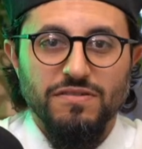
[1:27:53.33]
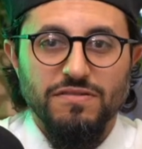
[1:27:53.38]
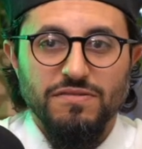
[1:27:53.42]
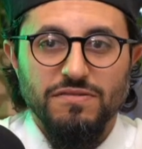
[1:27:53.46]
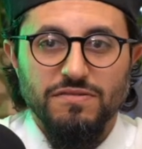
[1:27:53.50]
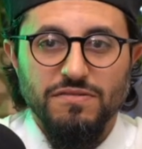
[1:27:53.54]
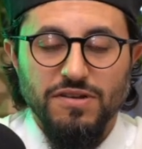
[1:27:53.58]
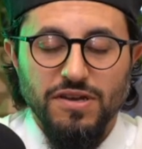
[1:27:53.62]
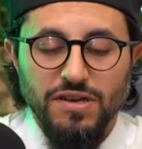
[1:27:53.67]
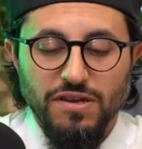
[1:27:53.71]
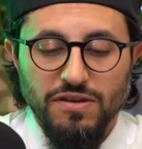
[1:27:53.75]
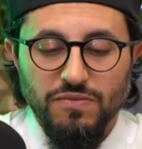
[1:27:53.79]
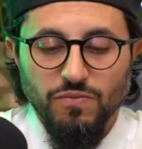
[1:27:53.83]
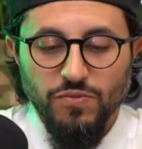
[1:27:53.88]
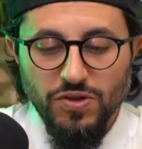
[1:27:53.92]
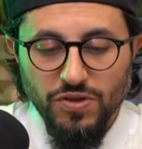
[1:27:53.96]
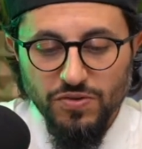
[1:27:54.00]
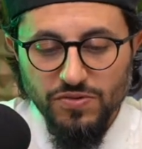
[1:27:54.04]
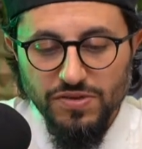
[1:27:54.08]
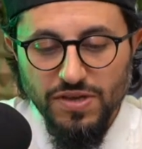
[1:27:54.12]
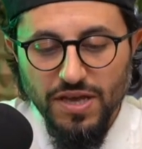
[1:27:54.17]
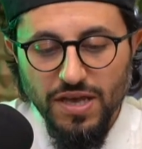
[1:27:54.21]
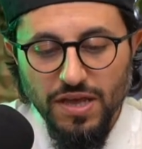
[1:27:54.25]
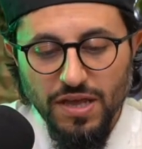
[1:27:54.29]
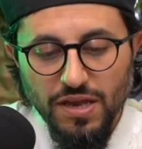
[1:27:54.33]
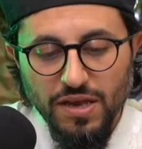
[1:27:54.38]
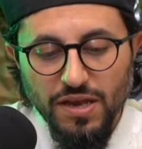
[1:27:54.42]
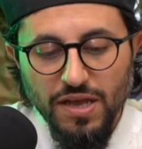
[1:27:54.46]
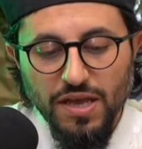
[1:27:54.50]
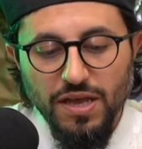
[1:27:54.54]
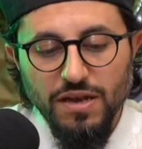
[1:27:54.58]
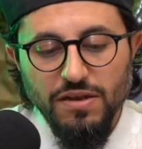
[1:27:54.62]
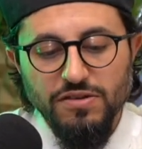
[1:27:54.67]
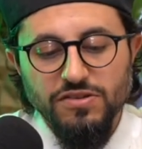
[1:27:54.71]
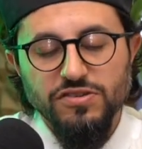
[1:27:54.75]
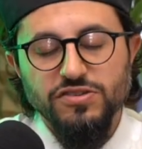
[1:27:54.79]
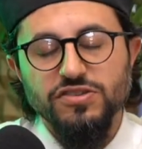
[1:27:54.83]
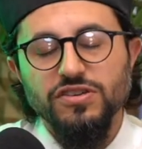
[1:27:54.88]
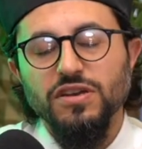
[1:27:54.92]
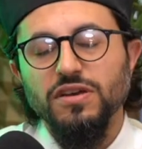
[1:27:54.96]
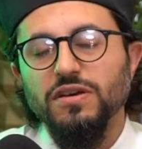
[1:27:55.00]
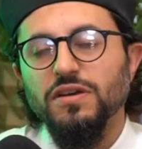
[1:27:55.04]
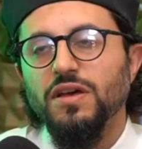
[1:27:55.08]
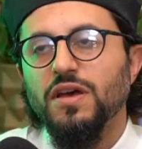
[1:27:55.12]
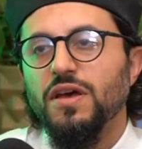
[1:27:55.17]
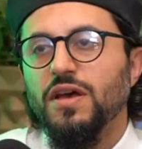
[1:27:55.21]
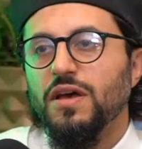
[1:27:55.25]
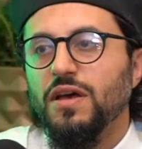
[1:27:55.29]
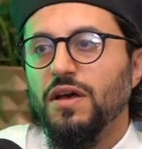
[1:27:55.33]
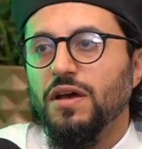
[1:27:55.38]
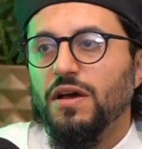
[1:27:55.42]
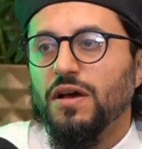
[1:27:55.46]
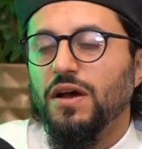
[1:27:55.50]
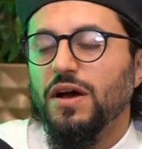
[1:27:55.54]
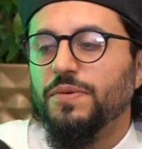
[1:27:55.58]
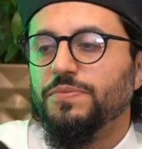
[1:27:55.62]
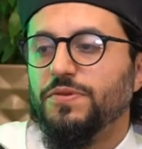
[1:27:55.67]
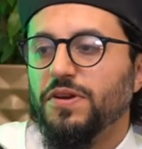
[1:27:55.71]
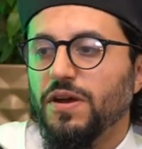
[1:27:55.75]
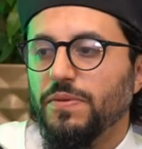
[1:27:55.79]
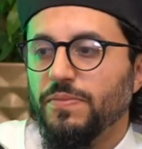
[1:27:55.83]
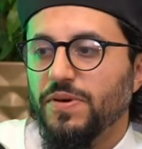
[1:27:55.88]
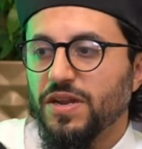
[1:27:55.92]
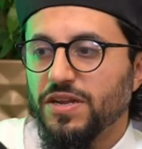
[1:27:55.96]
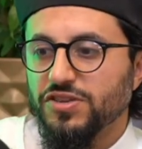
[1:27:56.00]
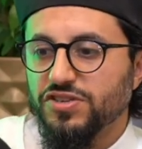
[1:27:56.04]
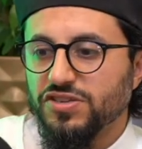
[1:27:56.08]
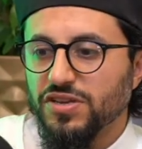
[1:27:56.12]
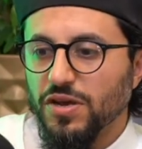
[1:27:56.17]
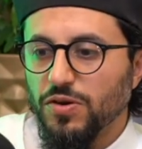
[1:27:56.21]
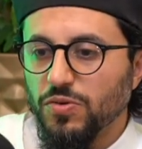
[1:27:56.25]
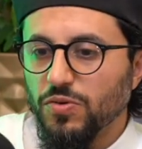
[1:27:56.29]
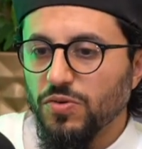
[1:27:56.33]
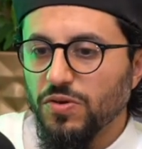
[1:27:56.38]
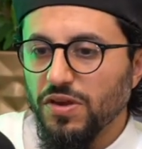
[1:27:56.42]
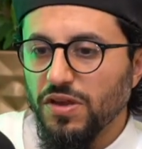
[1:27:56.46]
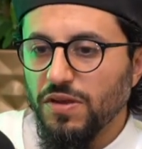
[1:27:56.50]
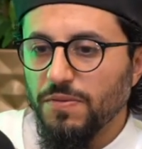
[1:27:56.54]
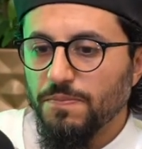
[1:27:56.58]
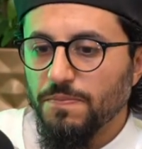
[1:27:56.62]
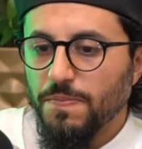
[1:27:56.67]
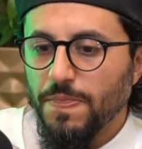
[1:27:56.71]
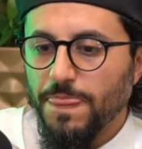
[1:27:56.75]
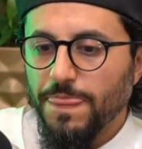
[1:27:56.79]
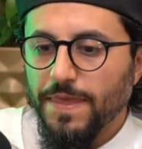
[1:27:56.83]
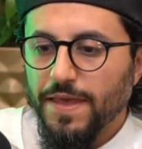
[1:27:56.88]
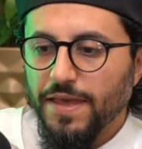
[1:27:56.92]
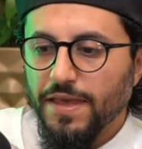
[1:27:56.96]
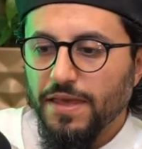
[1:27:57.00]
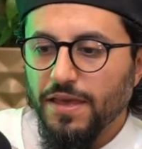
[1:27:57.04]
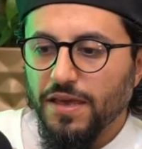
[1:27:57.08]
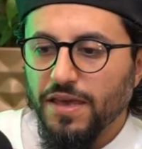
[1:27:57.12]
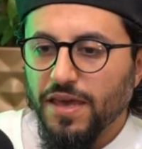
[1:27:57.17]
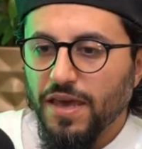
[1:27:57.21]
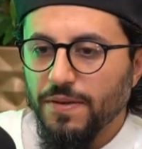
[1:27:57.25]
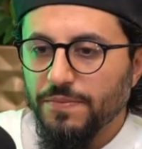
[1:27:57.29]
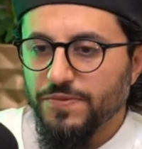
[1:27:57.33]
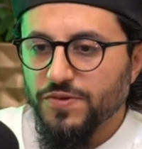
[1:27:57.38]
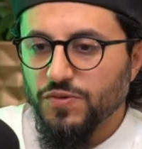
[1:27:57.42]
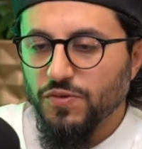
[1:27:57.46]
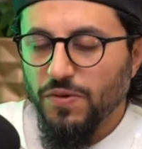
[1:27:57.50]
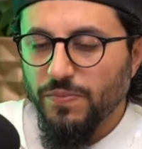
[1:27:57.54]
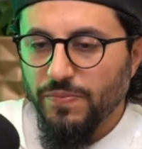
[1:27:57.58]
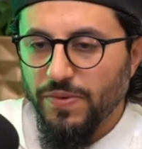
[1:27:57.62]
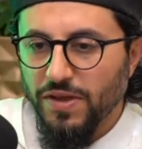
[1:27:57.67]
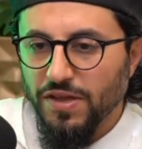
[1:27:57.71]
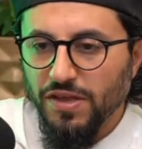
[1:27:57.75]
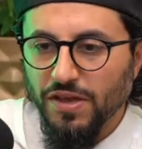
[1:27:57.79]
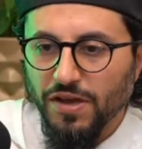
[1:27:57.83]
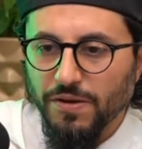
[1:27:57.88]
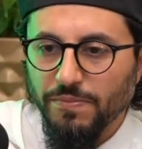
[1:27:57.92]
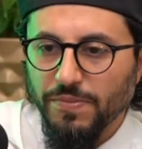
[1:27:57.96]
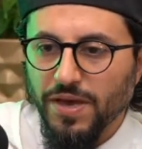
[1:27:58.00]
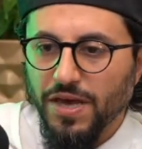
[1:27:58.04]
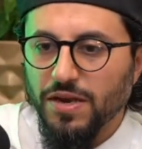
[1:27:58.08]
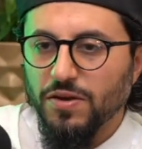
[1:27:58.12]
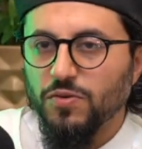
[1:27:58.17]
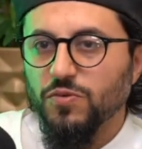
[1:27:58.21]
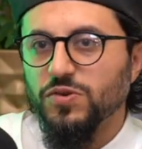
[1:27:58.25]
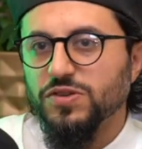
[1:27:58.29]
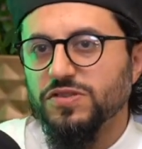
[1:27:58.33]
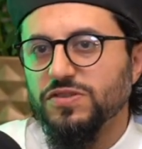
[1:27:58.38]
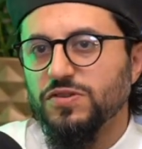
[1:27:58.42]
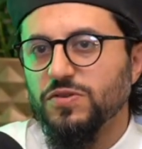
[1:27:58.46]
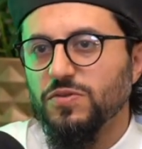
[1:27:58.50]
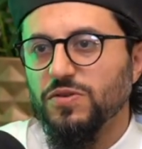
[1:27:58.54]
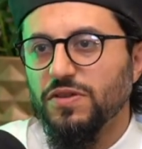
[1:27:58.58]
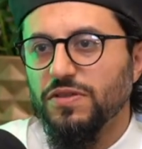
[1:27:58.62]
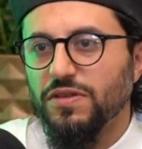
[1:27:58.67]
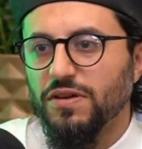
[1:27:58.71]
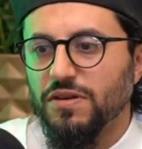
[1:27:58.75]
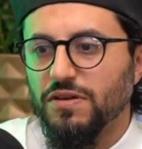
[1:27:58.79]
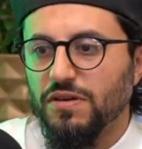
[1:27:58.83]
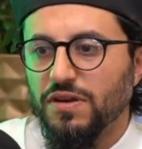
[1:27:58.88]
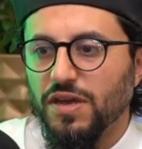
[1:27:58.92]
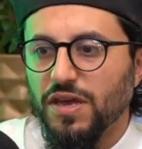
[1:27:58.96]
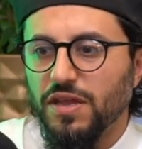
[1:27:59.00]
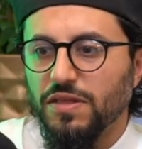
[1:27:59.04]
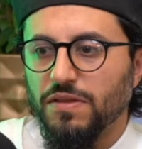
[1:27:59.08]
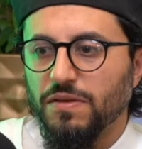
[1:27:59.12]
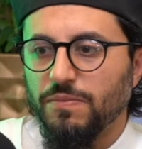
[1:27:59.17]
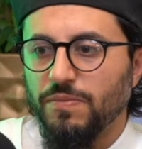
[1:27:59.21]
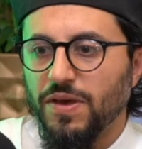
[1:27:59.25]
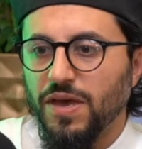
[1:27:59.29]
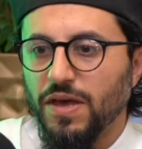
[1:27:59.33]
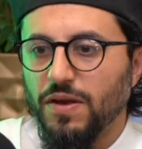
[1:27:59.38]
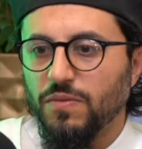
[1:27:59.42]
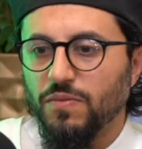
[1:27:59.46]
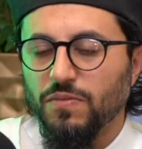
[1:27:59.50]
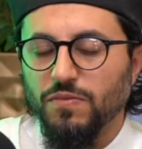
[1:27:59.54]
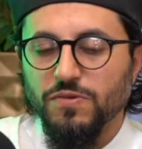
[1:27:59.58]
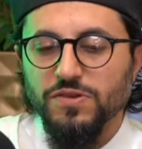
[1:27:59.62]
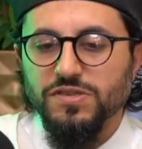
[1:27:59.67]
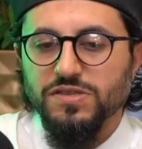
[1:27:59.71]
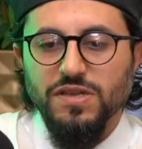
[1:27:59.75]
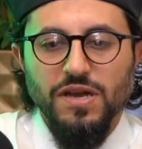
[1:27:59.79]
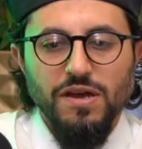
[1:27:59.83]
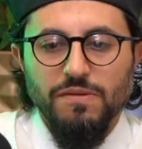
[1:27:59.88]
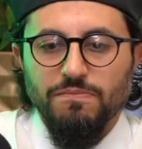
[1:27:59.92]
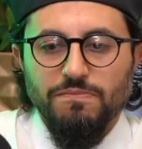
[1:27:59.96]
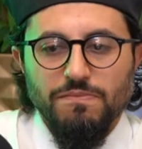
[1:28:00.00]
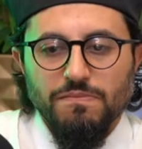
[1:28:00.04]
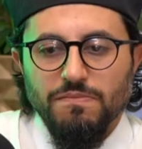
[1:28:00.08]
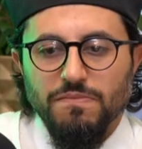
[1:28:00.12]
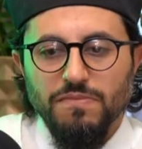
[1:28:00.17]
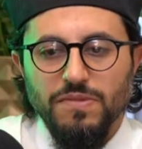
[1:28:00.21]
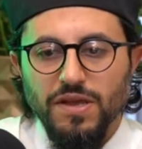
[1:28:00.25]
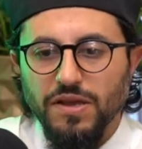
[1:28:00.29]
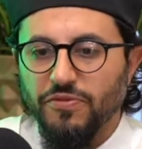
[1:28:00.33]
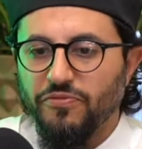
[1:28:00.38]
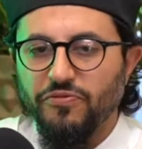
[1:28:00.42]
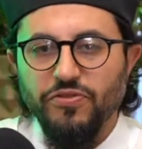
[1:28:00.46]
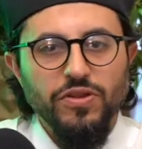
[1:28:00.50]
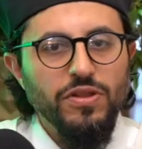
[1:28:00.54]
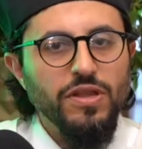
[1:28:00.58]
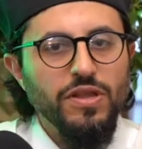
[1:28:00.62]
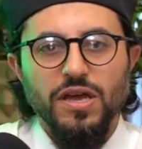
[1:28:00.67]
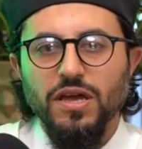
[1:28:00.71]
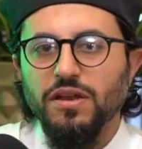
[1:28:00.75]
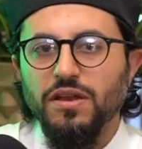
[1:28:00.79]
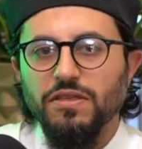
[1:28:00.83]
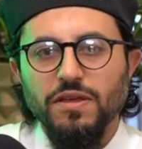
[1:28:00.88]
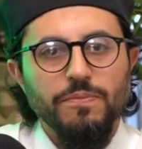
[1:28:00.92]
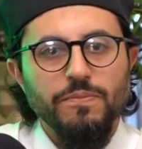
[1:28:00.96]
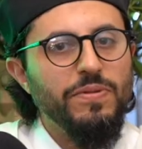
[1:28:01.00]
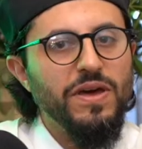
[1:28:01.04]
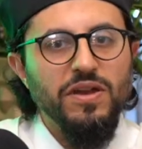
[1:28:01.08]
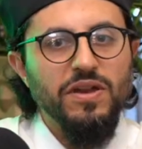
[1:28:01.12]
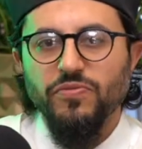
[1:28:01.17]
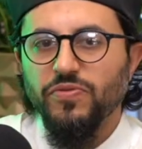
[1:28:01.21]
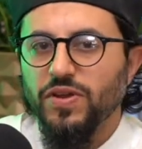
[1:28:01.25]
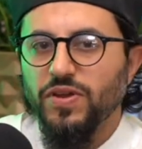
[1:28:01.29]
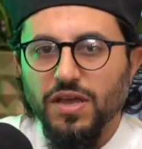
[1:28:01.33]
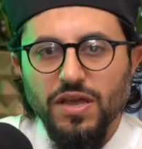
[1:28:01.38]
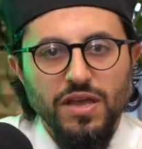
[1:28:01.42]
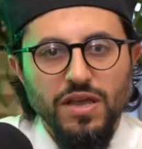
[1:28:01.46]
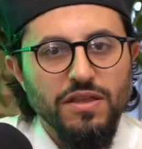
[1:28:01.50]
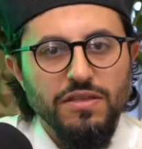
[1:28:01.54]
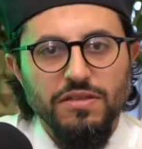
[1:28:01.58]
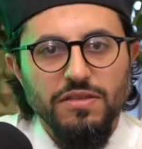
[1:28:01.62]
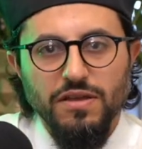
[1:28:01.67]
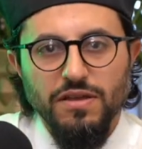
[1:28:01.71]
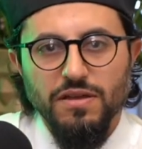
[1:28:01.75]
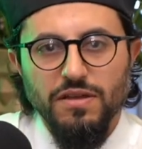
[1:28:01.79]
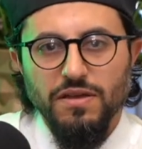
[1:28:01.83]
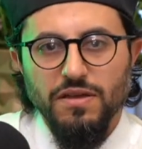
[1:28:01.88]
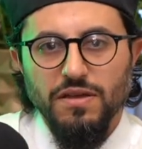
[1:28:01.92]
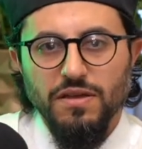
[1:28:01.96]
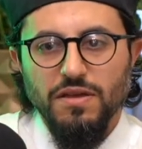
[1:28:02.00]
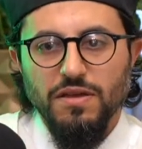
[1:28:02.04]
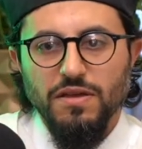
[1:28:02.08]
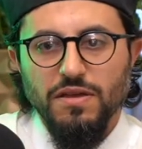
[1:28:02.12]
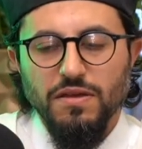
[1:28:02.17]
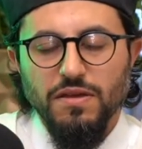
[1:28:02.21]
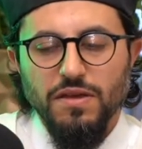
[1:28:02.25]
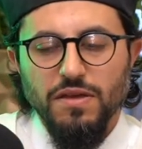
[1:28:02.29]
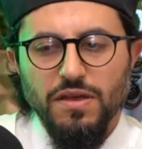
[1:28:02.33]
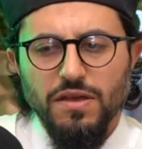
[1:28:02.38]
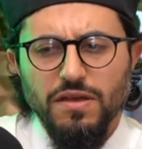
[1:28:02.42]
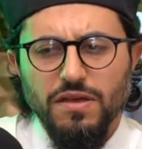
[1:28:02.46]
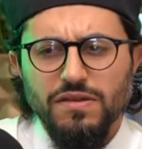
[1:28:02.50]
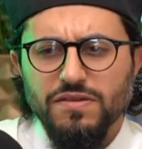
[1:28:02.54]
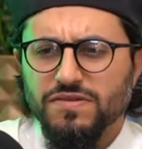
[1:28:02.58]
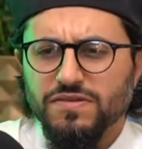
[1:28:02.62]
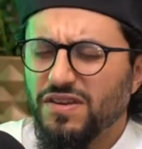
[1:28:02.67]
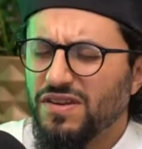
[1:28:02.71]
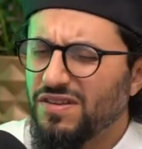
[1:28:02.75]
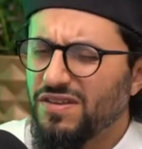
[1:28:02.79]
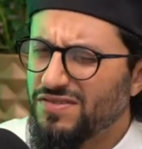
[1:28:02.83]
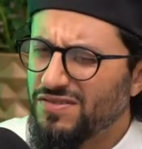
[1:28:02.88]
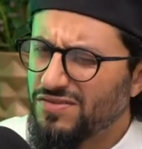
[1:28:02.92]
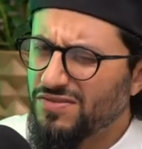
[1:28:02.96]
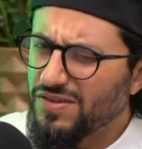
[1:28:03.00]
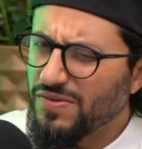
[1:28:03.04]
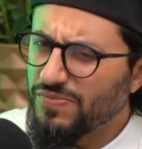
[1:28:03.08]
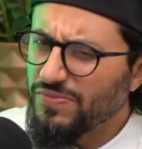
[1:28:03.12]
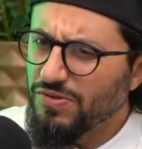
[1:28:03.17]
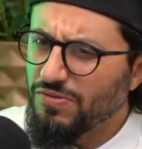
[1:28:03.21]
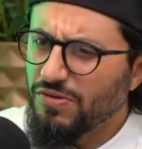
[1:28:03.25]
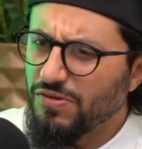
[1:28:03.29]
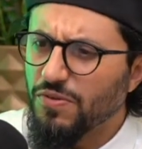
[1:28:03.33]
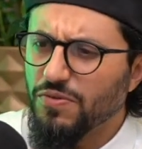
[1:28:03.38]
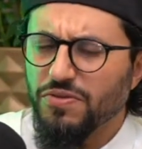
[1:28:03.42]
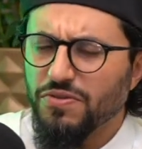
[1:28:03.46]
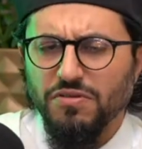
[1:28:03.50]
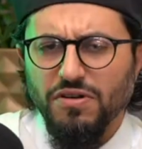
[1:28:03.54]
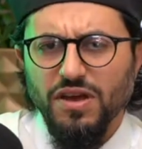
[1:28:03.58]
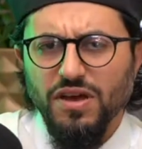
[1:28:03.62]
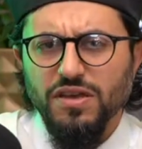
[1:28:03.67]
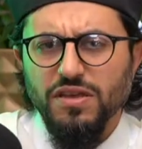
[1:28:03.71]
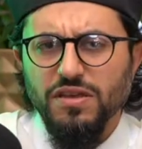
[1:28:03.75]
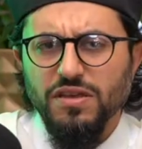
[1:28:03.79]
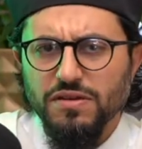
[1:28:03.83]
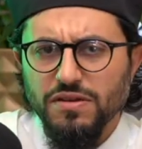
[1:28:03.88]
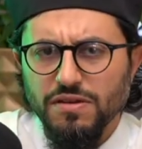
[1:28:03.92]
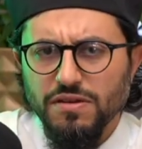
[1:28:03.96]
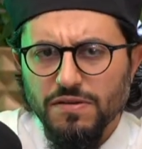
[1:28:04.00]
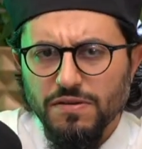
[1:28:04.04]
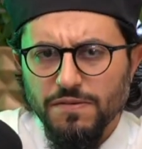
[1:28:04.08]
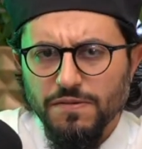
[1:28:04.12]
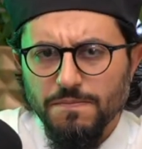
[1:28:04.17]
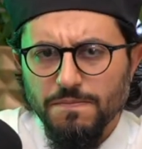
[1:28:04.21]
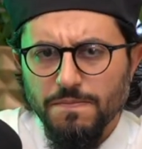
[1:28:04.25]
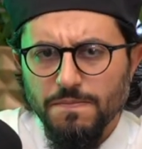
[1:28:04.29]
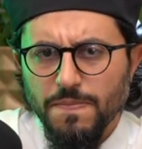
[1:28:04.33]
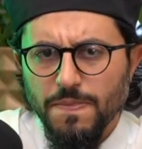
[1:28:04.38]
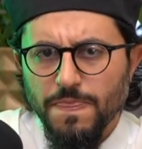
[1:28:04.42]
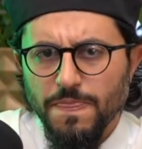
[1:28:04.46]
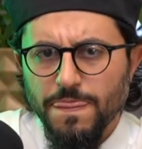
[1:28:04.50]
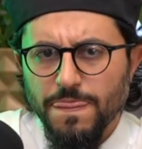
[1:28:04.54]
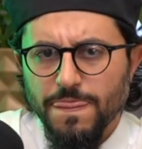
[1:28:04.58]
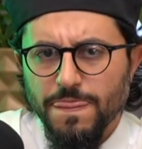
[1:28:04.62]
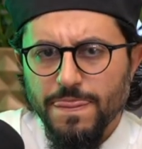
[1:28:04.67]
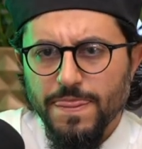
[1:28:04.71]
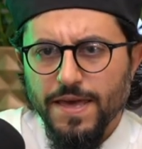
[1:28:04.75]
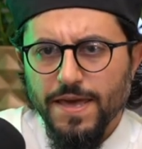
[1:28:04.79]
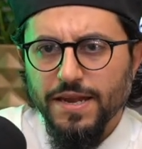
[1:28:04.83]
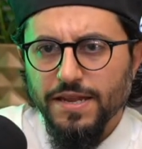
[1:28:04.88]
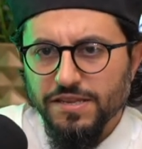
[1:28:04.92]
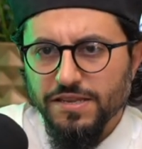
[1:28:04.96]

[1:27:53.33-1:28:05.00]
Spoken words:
Right? And Sheikh Abdurrahman al-Shahuri, he came to a young man who was doing dhikr and the man was not like feeling anything, benefiting anything. He said, is there something wrong with your aqidah? And he